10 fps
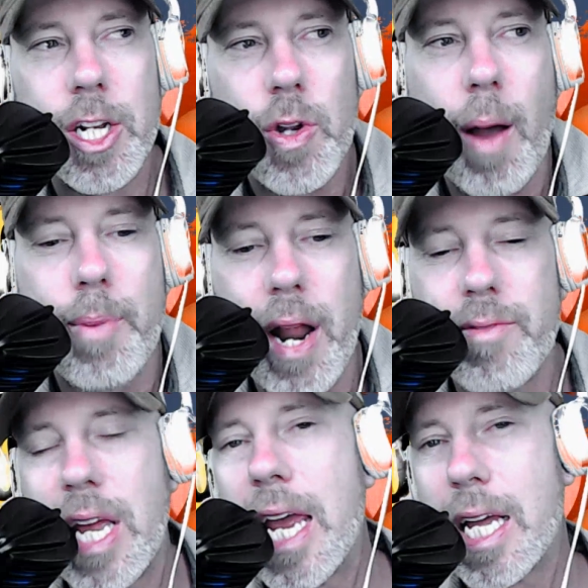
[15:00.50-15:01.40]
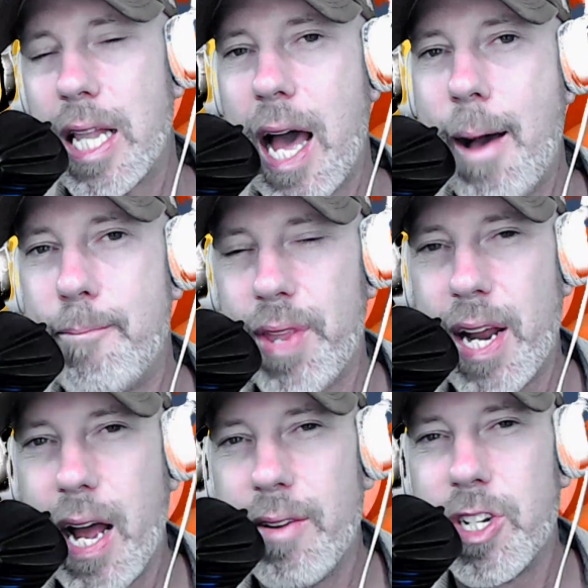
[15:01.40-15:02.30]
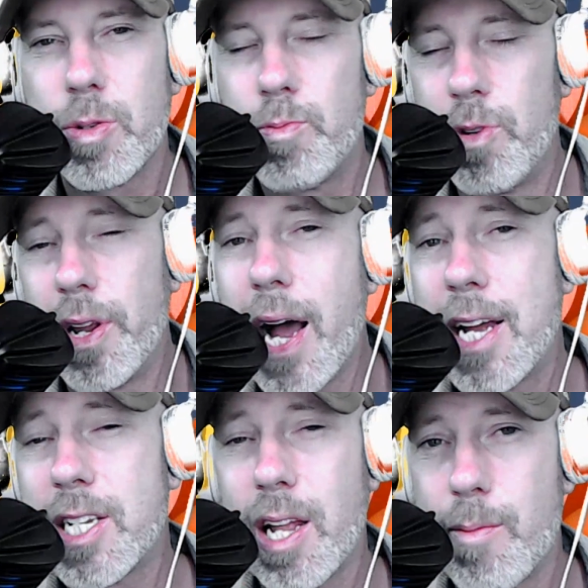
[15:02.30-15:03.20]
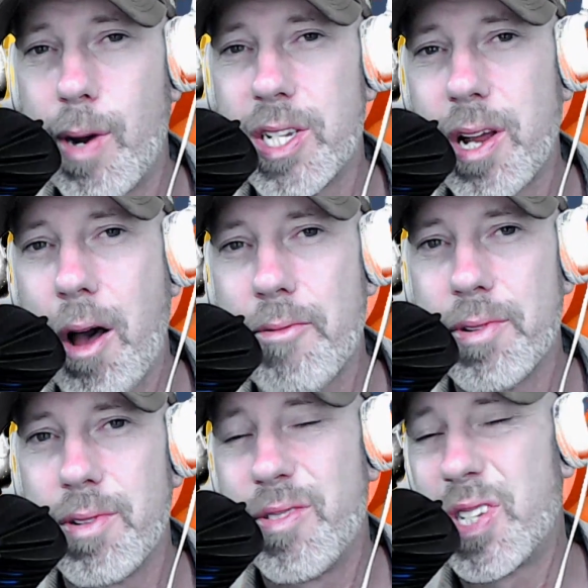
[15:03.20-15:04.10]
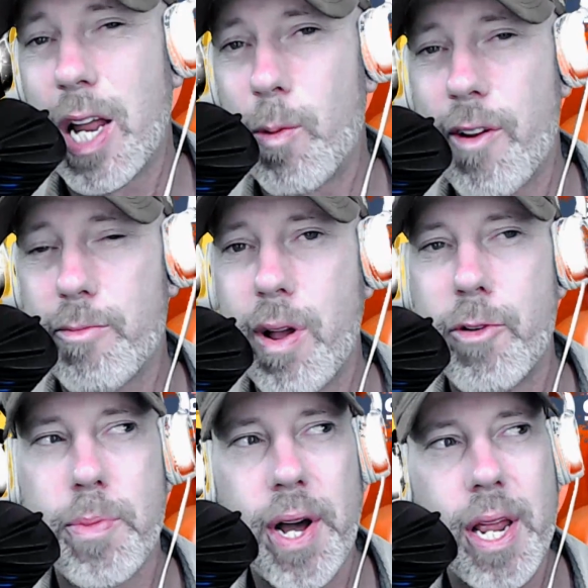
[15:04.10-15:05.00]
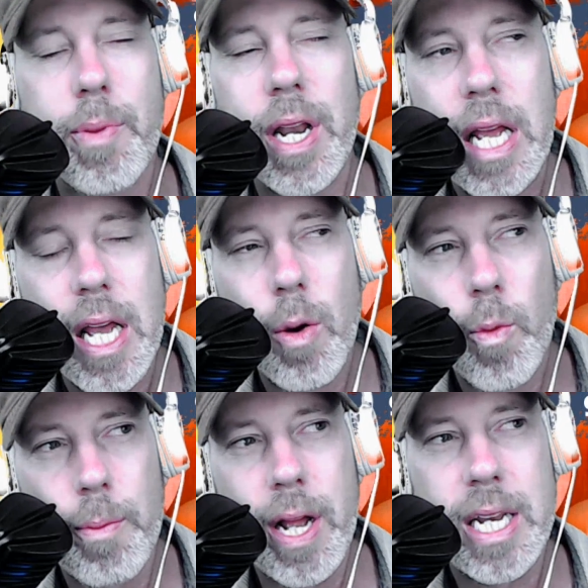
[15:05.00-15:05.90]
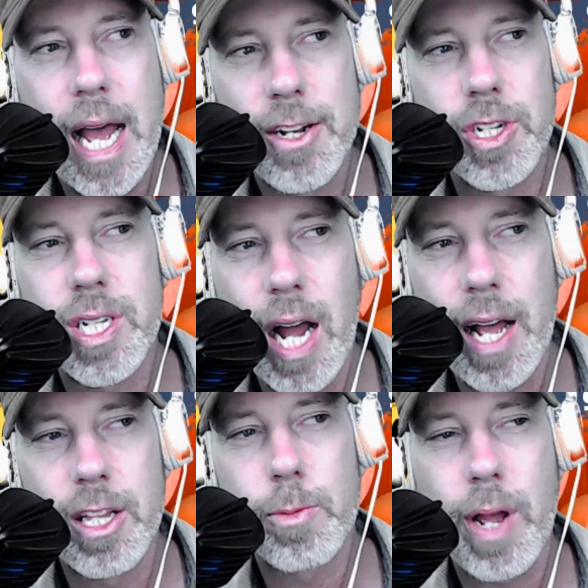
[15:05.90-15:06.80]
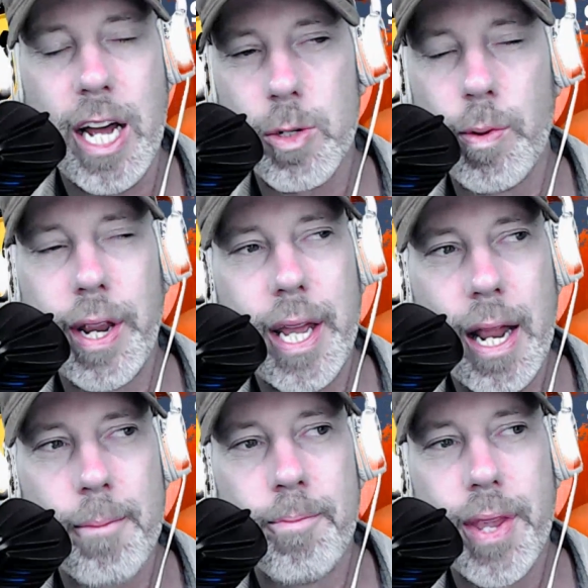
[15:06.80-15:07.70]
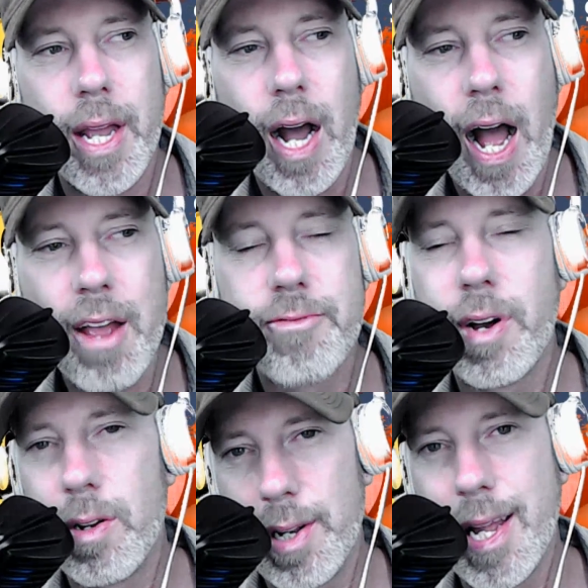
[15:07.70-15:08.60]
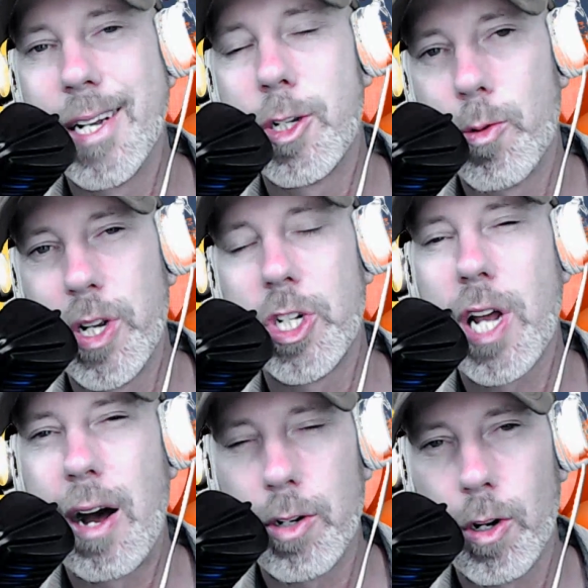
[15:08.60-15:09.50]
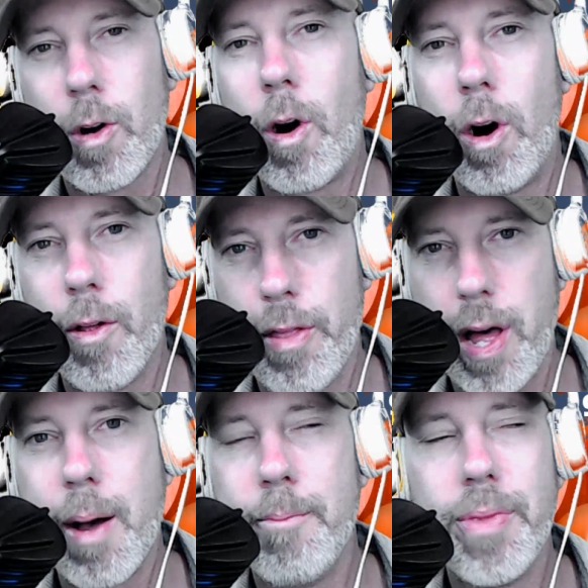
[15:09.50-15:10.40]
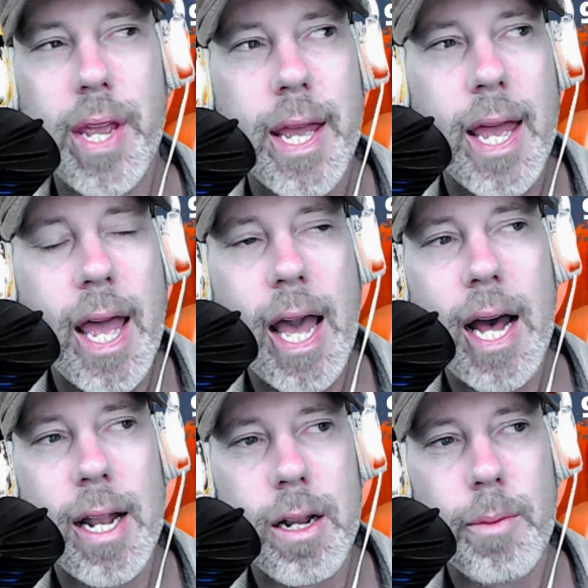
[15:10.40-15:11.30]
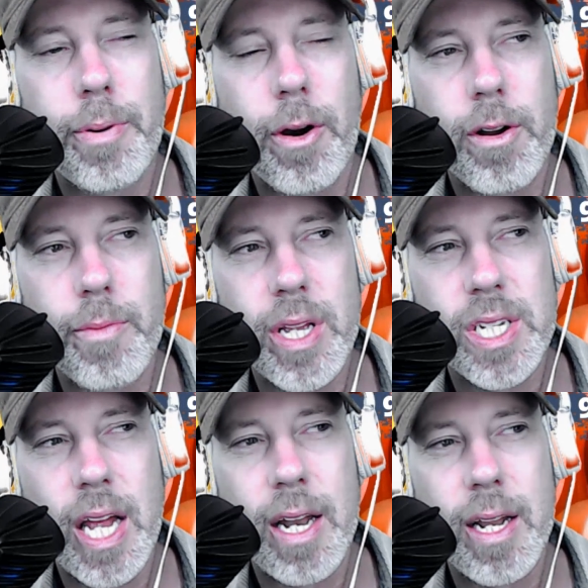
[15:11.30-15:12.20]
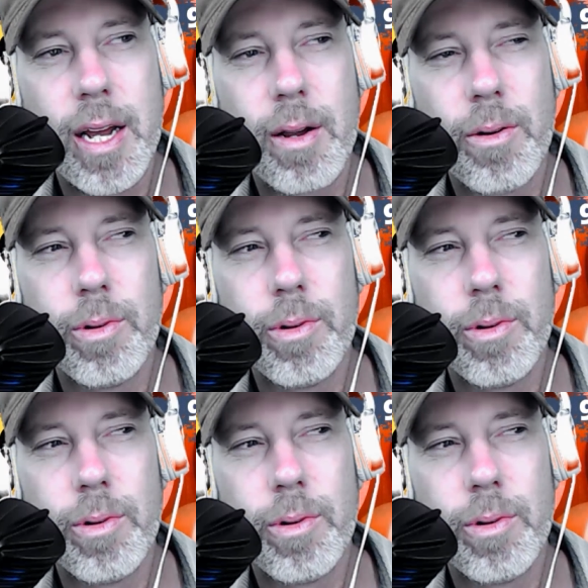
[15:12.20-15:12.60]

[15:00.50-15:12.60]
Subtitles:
And so, but I've taken that and I just really isolated myself and have stayed away from everybody. But when my dad just died this past weekend, I felt led to reach out and call them. And a part of me said,